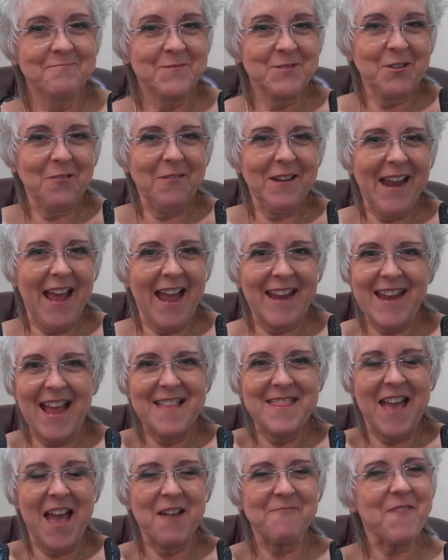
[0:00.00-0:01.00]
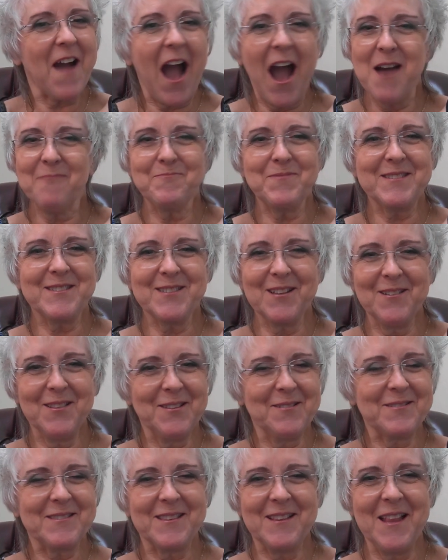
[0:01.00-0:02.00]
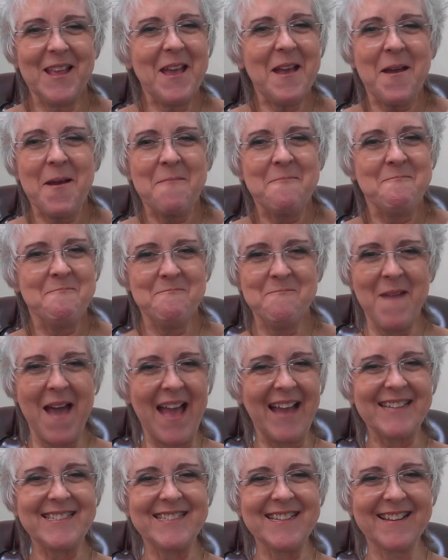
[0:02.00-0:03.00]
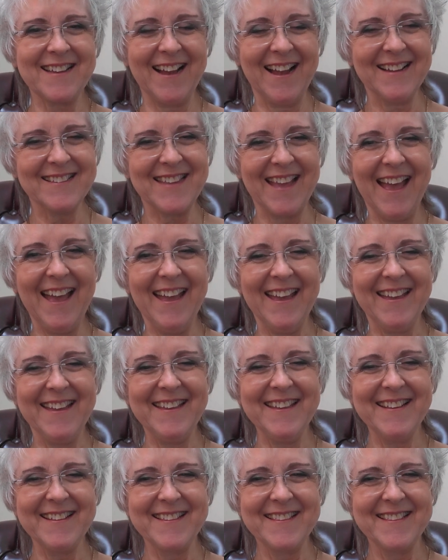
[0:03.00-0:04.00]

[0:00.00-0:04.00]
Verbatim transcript: do that and have absolutely magical day.